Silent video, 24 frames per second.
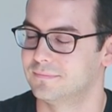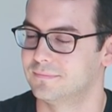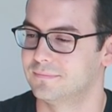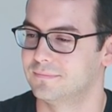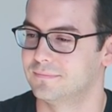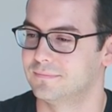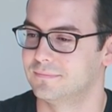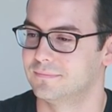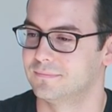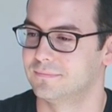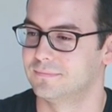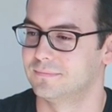
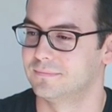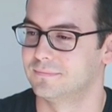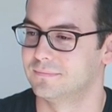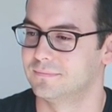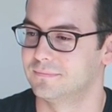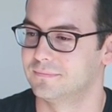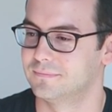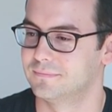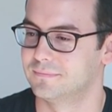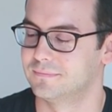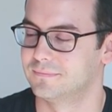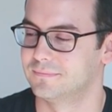
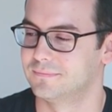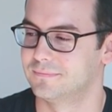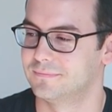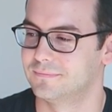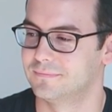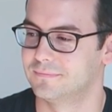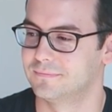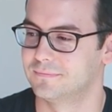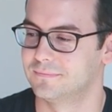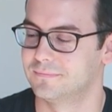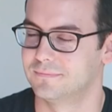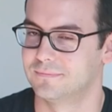
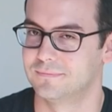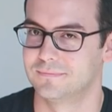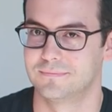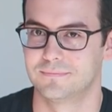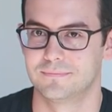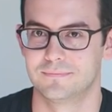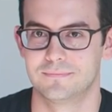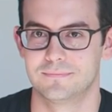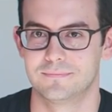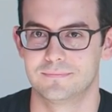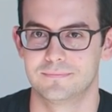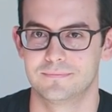
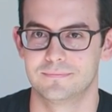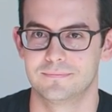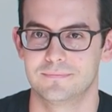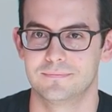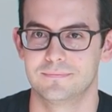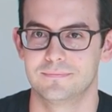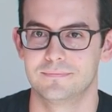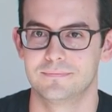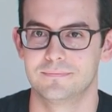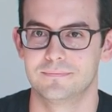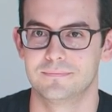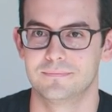
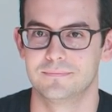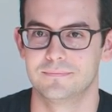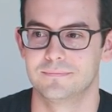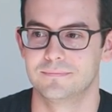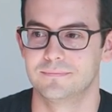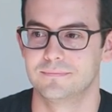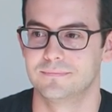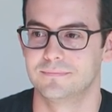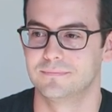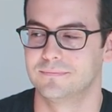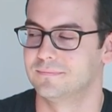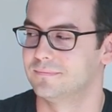
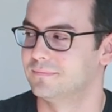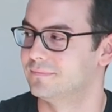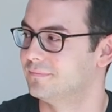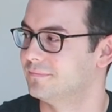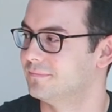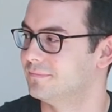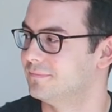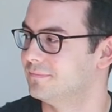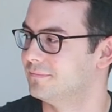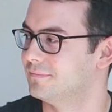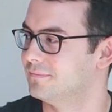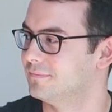
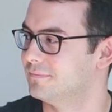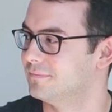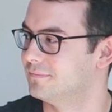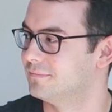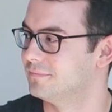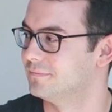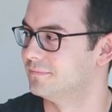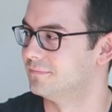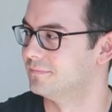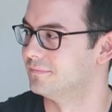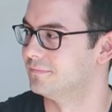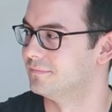
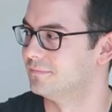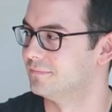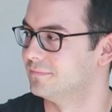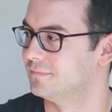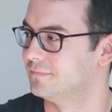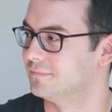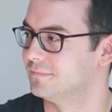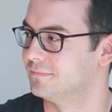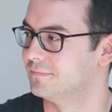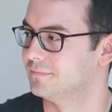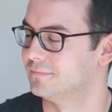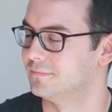
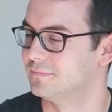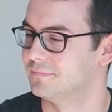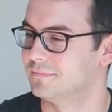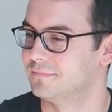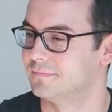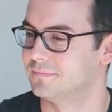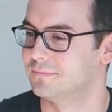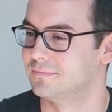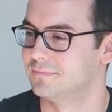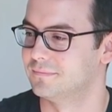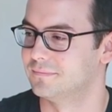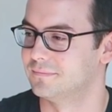
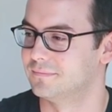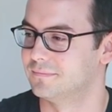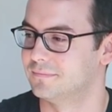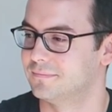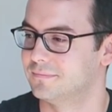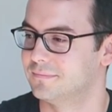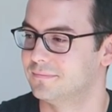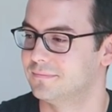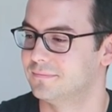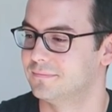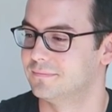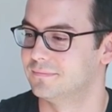
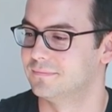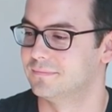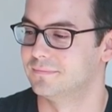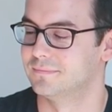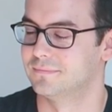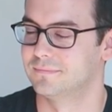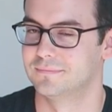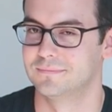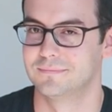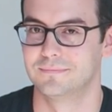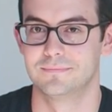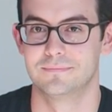
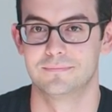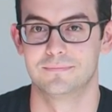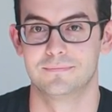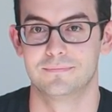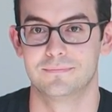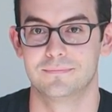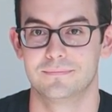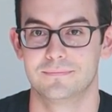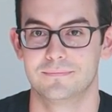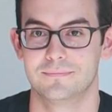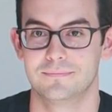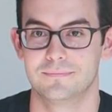
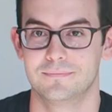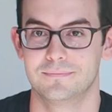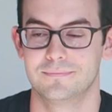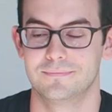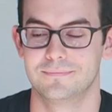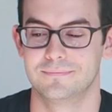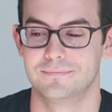(not speaking)